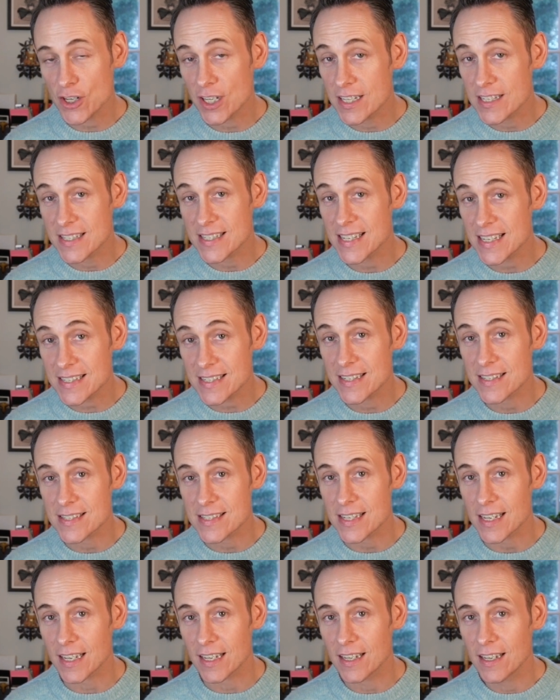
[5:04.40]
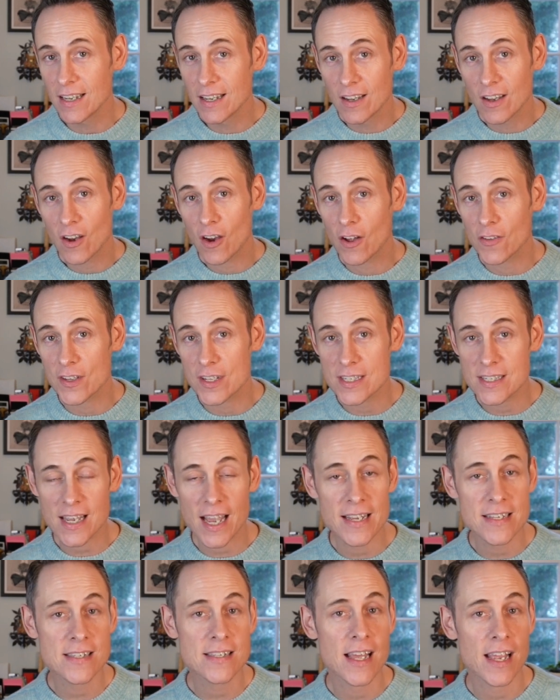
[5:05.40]
consistency on the
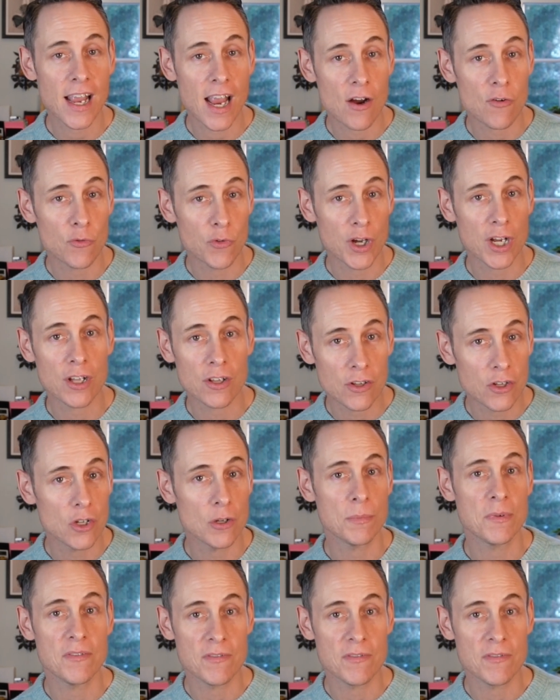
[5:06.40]
sites that get real human